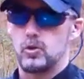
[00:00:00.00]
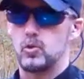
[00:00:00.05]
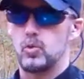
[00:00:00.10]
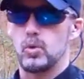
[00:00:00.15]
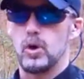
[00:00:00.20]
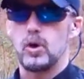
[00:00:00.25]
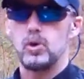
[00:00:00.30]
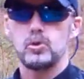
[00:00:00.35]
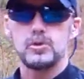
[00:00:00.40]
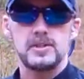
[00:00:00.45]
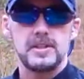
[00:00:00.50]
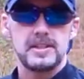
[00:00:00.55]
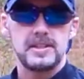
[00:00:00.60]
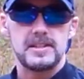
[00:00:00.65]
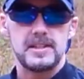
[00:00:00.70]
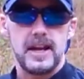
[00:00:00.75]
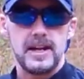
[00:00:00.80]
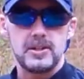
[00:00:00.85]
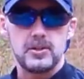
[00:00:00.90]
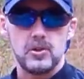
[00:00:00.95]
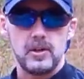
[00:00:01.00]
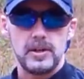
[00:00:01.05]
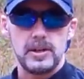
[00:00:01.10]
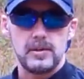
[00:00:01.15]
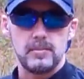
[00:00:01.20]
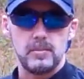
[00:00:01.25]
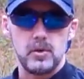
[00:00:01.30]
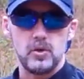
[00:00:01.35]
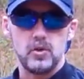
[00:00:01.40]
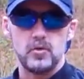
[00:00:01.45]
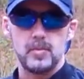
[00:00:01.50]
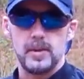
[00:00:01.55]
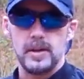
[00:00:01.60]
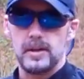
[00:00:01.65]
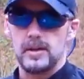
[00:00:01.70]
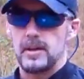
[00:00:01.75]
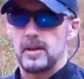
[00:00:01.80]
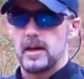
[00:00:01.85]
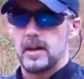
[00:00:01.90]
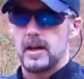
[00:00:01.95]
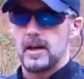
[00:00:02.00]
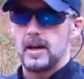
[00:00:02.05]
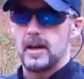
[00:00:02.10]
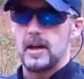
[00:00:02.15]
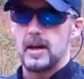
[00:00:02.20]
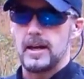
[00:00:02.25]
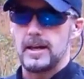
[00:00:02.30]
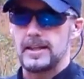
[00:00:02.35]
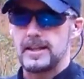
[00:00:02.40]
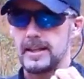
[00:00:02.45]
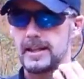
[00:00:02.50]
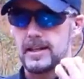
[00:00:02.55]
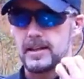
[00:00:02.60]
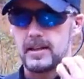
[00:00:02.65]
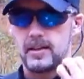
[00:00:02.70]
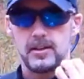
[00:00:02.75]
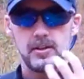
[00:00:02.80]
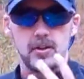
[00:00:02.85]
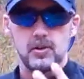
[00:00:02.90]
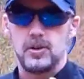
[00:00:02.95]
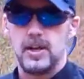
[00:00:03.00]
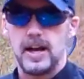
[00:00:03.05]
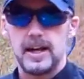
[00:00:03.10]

gross, exaggerated movement. Again, you're